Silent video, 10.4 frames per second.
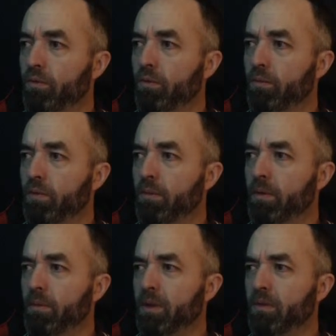Permit
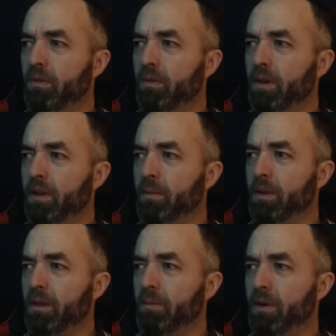me to
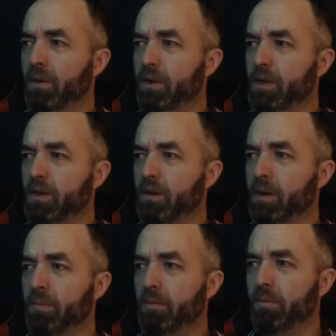unlimited power. Sorry,
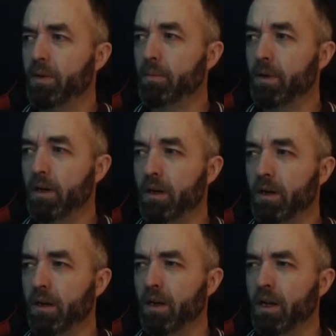Big Butter.
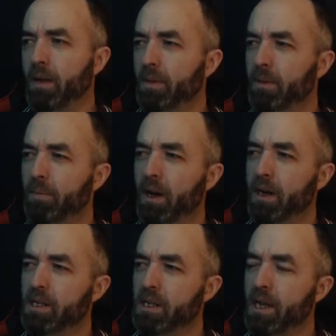Big Butter,
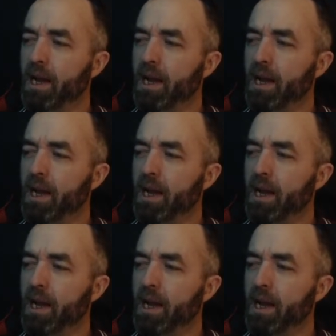is this?